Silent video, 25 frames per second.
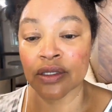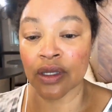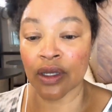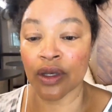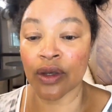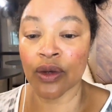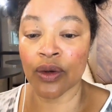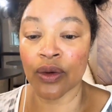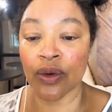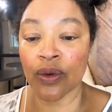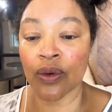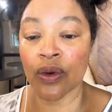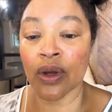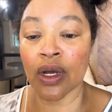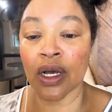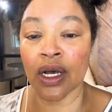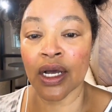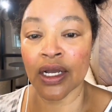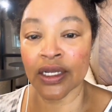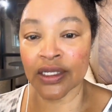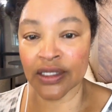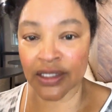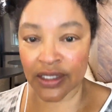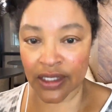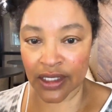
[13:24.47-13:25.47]

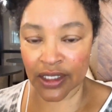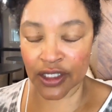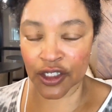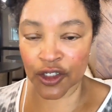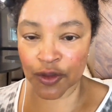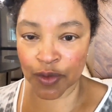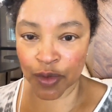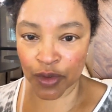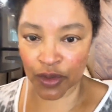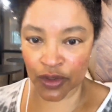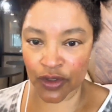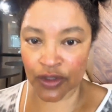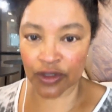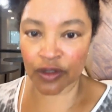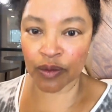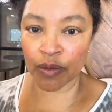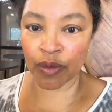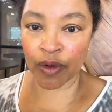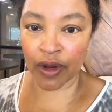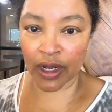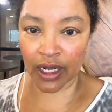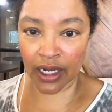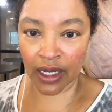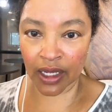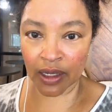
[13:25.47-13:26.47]
So I teach
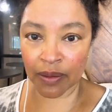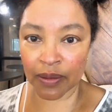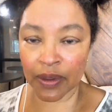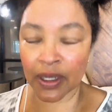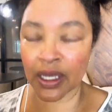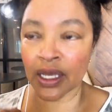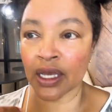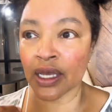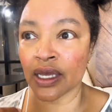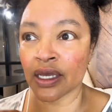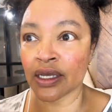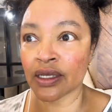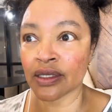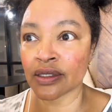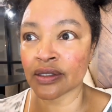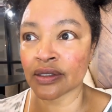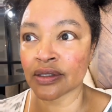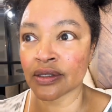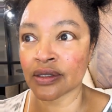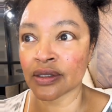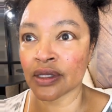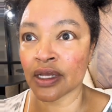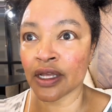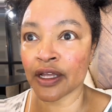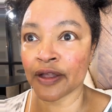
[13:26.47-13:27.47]
personal branding
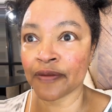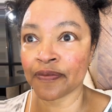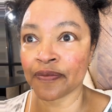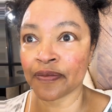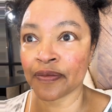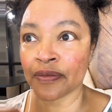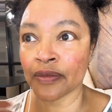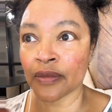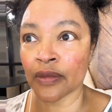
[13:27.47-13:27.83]
because